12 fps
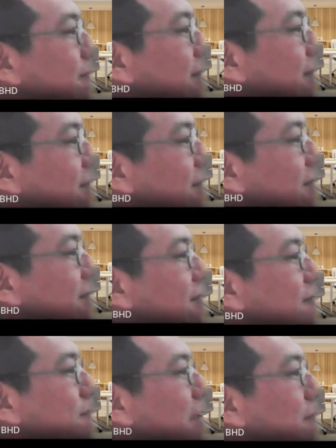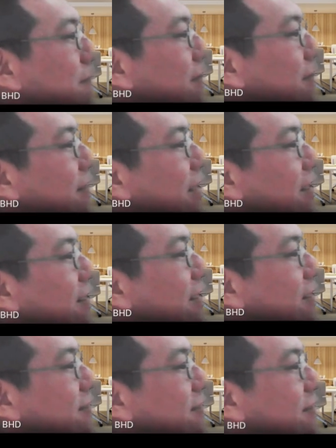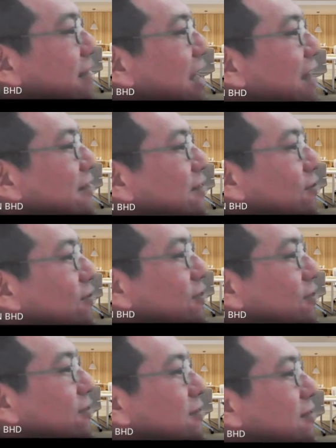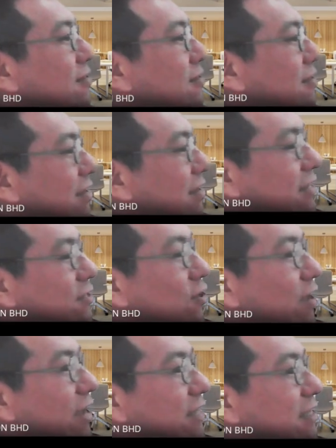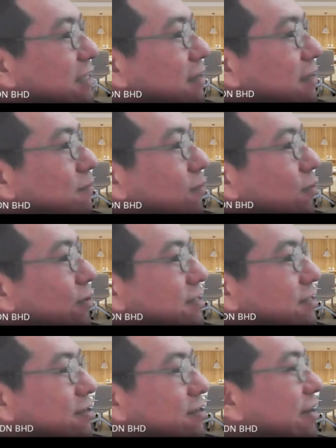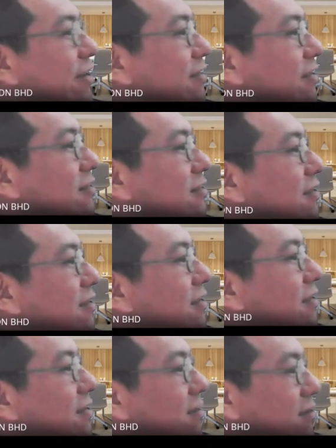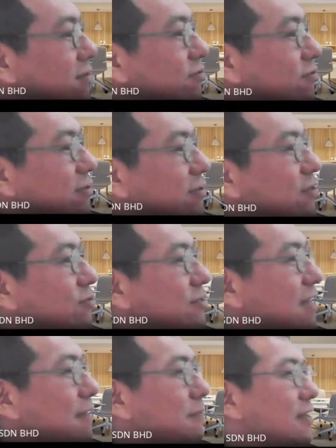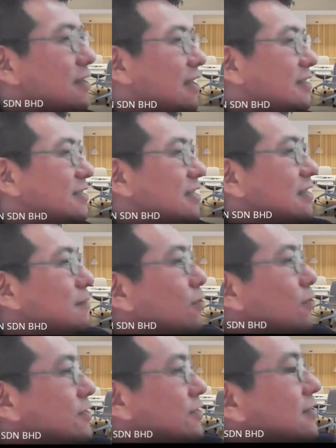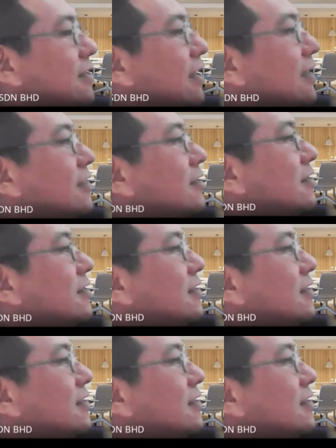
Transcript: matter payment done or not. As long as invoice created, you need to submit as e-invoice. Okay.